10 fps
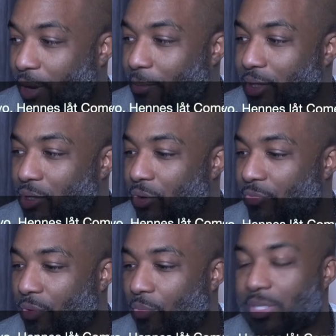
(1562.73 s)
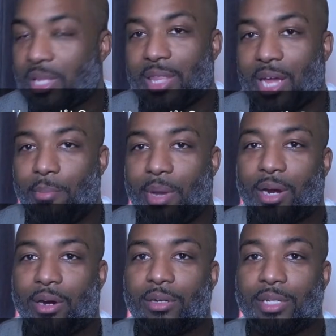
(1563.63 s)
what I've been doing for the ones I think I might
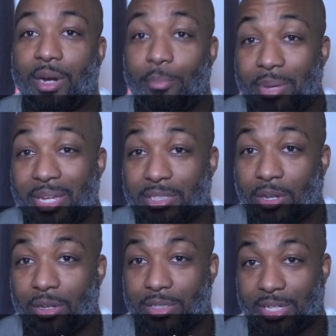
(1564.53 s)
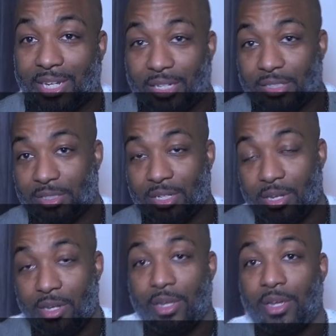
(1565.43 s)
have heard that are big songs in English.
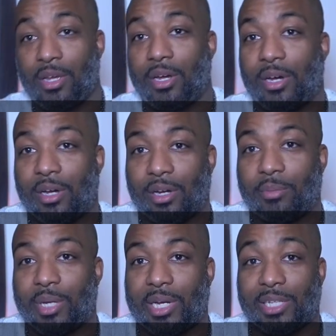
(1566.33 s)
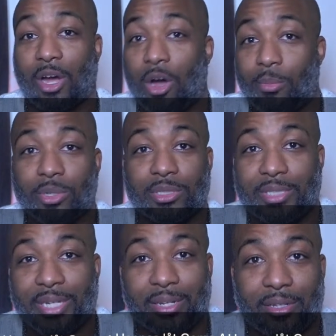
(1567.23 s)
Because I almost
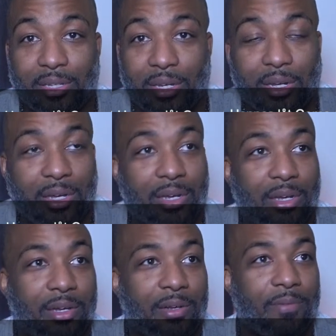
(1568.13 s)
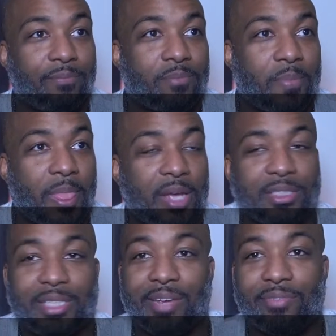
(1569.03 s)
did the
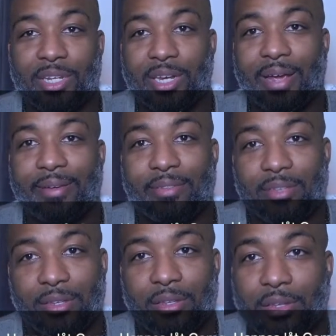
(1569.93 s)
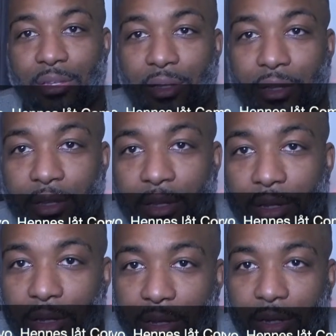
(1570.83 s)
Save Tonight.
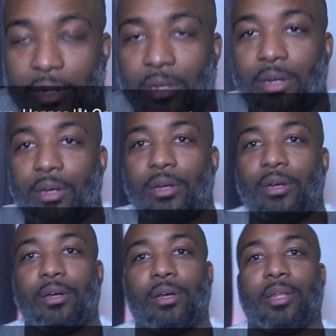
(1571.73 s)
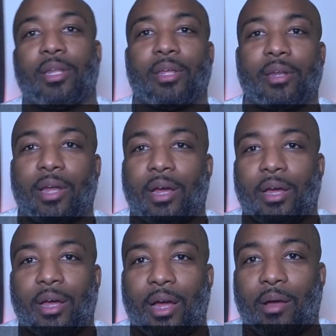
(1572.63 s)
And then
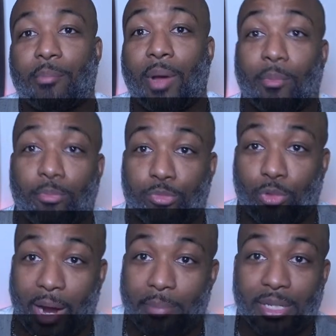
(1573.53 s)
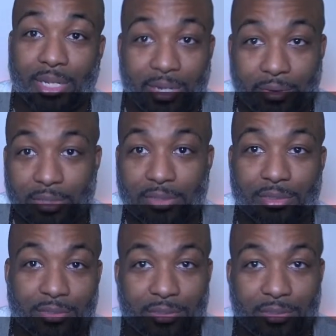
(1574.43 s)
I grabbed the lyrics